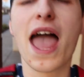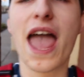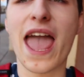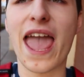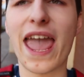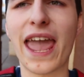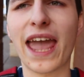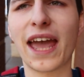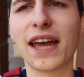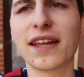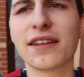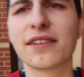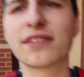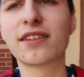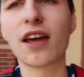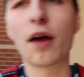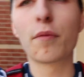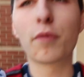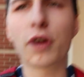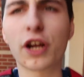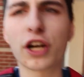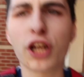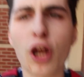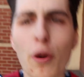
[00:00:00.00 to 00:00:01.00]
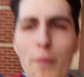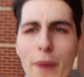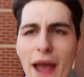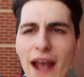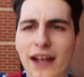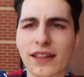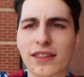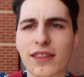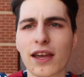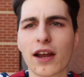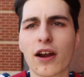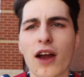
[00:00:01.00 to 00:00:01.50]
and we're going to go
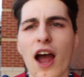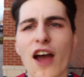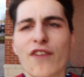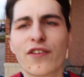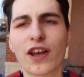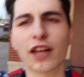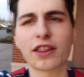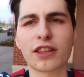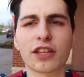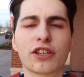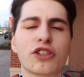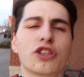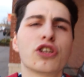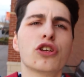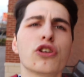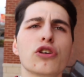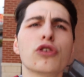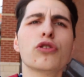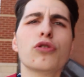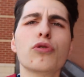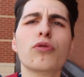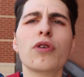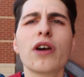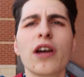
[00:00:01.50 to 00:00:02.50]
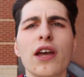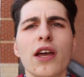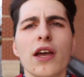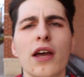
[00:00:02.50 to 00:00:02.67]
back there. I've got the two